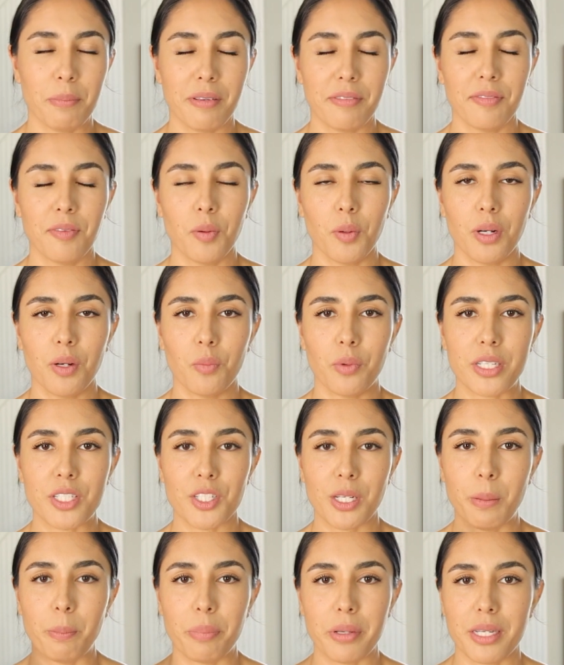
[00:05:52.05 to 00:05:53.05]
before we
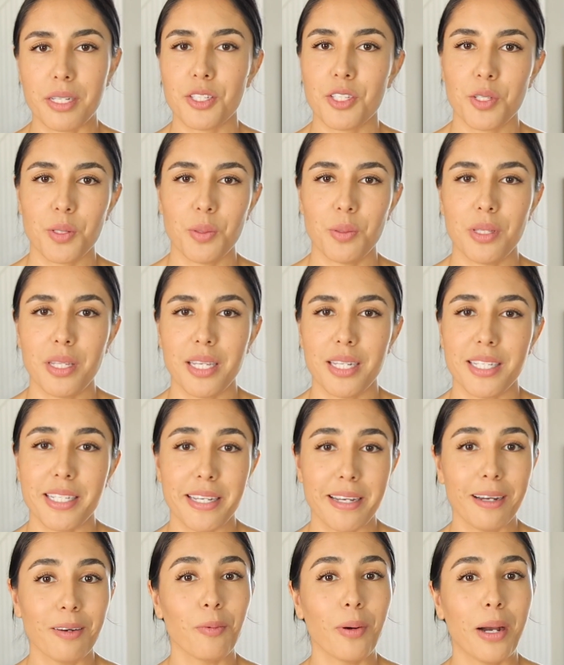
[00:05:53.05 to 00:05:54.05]
jump into the
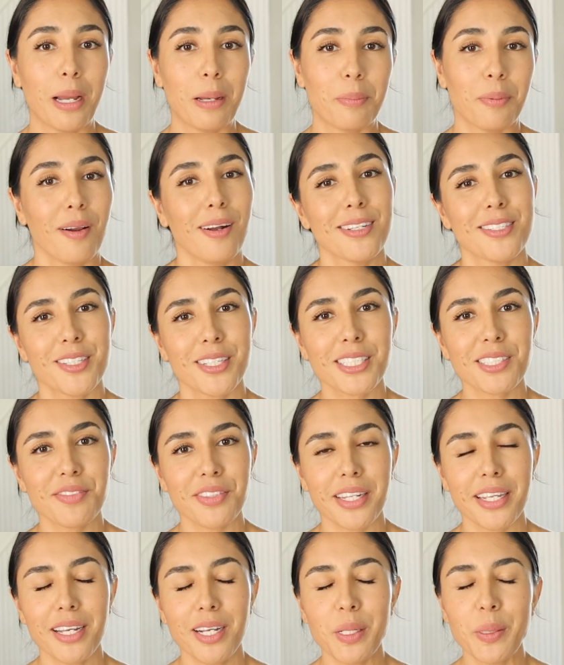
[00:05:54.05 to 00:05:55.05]
DIY project
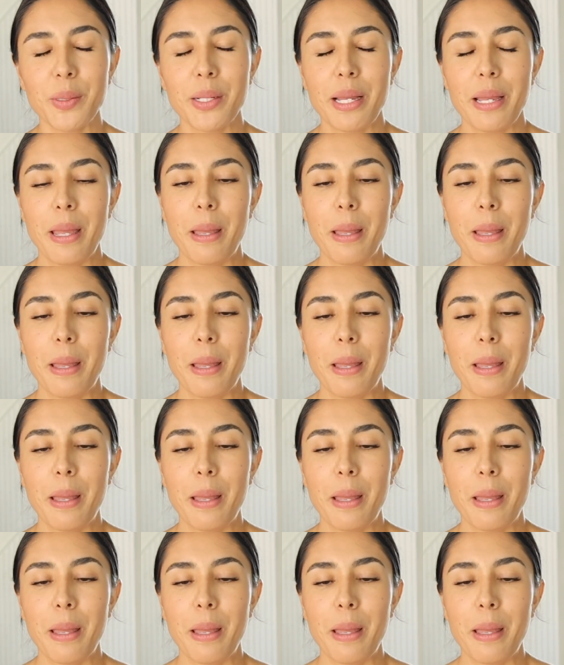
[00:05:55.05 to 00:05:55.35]
video.